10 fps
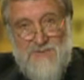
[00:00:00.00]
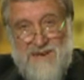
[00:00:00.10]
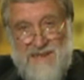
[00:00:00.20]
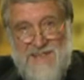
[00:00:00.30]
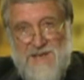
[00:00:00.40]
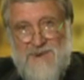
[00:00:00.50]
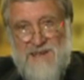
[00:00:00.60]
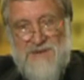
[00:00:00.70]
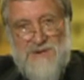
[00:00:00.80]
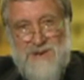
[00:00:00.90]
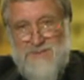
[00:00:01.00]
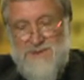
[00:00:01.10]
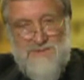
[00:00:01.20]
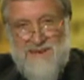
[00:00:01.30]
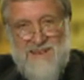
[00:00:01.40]
We need the
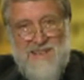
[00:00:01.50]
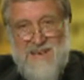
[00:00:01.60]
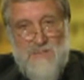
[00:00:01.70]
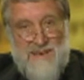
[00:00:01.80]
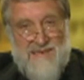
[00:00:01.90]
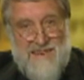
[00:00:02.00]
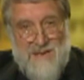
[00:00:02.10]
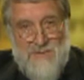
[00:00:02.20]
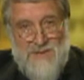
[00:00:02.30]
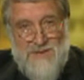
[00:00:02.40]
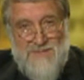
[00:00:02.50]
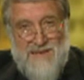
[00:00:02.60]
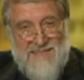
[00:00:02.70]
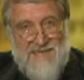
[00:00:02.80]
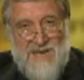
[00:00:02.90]
microbes. We're stuck with them.
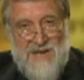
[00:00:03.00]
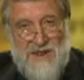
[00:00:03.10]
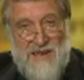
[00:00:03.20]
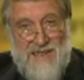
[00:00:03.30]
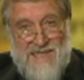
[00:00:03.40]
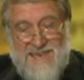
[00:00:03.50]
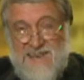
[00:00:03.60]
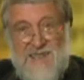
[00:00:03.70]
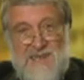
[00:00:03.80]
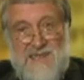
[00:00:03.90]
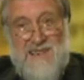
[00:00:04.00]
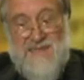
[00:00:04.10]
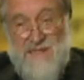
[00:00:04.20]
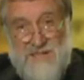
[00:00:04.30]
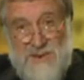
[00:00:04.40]
They're stuck on us,
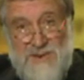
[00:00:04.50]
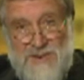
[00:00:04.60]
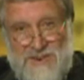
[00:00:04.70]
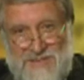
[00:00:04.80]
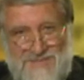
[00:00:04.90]
and that's good.